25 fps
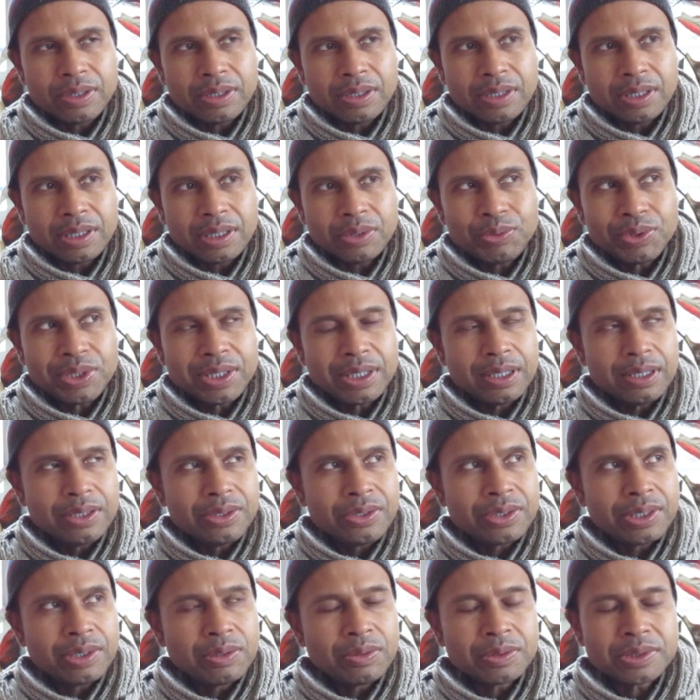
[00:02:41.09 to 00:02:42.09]
Uh, I would let you
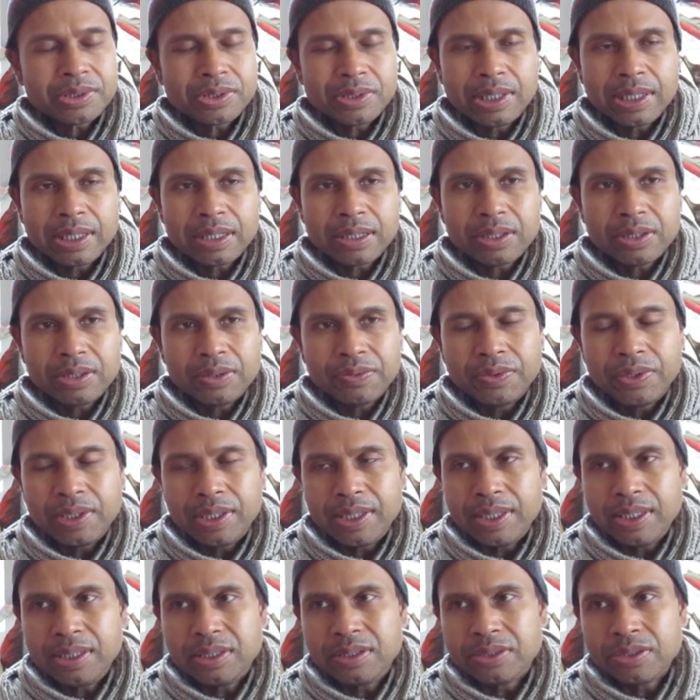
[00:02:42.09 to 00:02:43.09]
can also let go of the
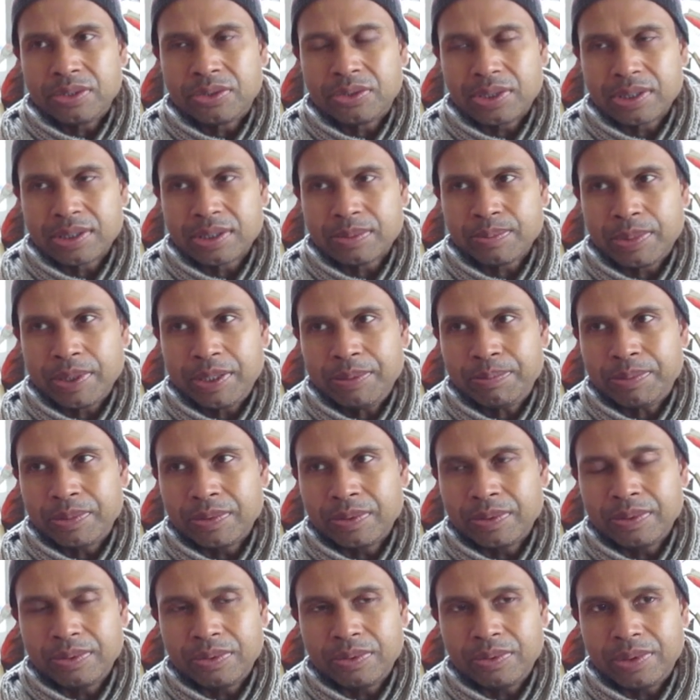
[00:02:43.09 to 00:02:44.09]
need to trust
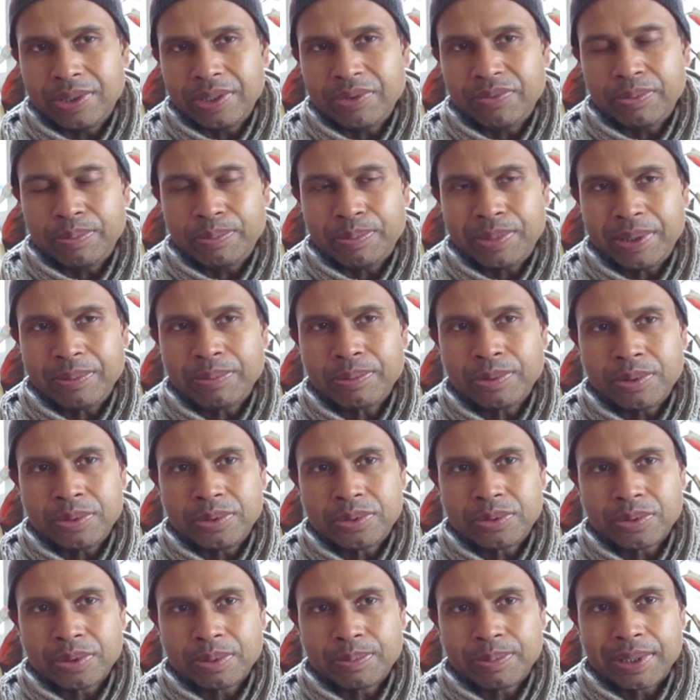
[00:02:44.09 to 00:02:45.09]
people, or even people who
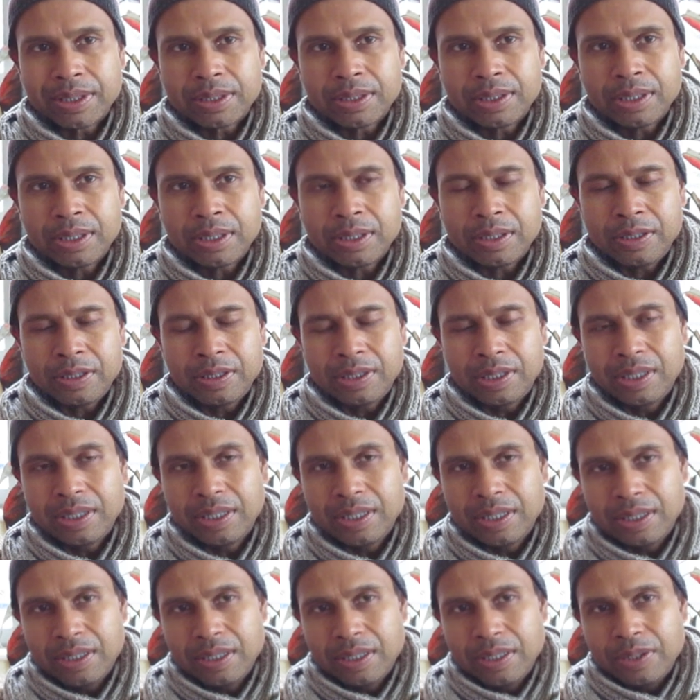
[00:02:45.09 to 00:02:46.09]
talk about God,
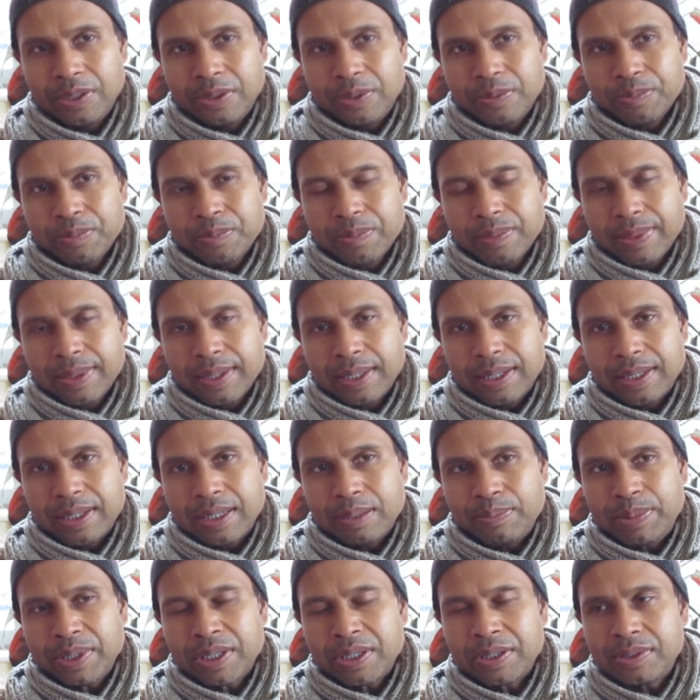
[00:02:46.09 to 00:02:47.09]

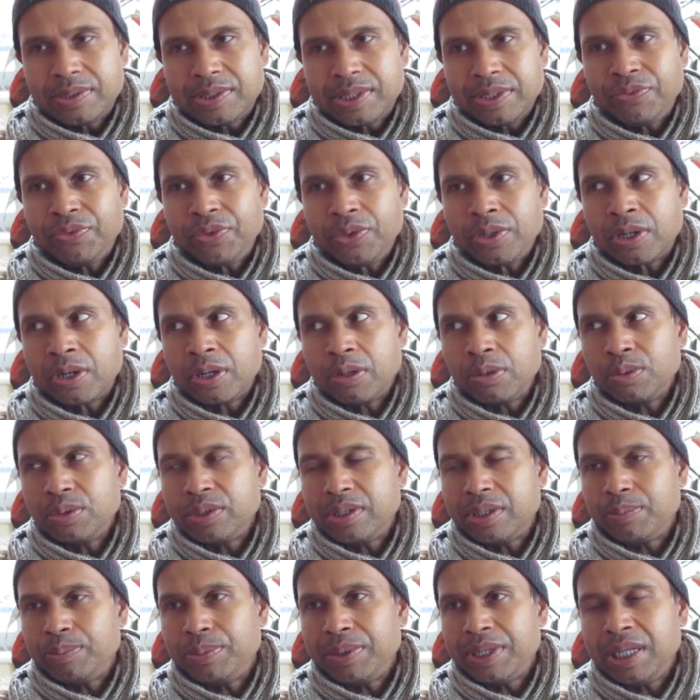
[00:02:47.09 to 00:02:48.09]
uh, because if you
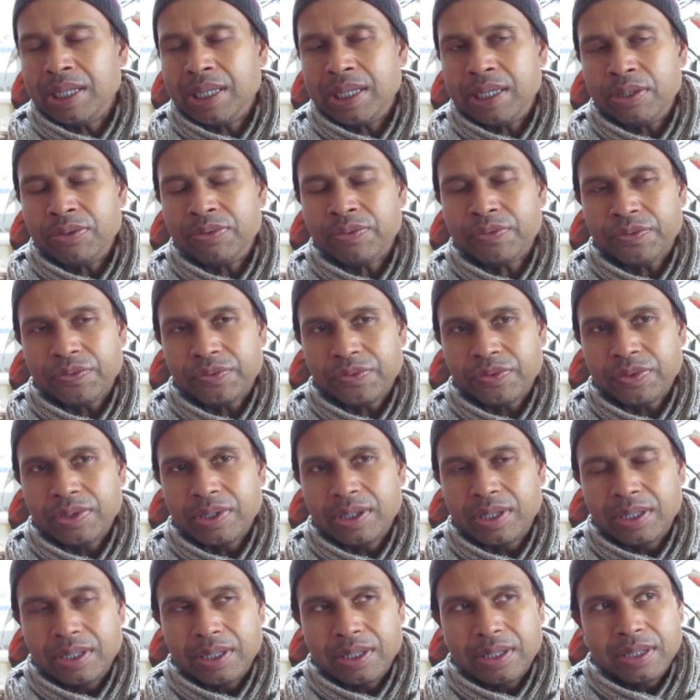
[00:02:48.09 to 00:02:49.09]
hold the belief
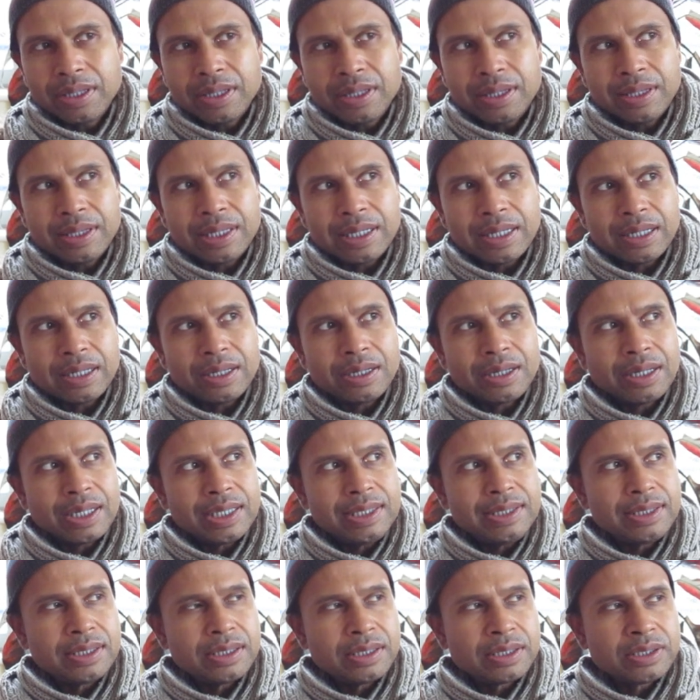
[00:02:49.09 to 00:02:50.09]
that
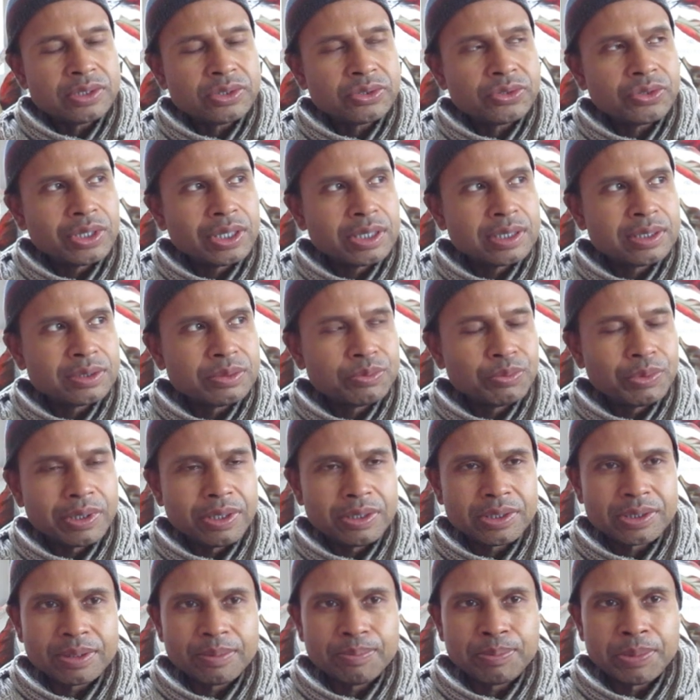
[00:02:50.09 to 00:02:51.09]
I distrust, whether
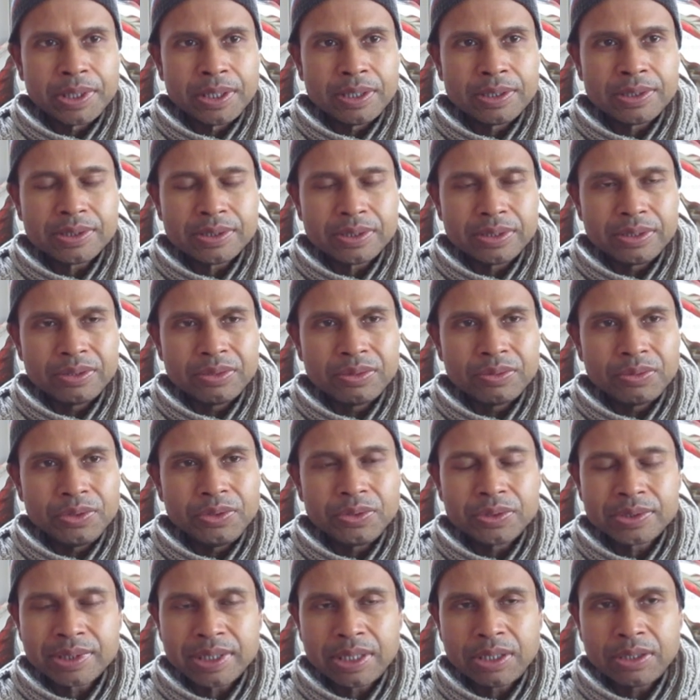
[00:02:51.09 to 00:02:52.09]
it's a person or
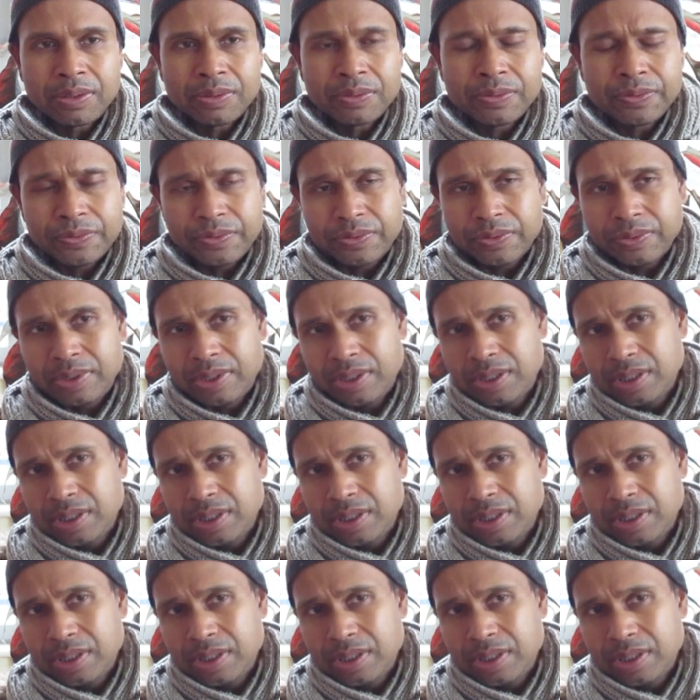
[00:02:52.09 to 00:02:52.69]
yourself,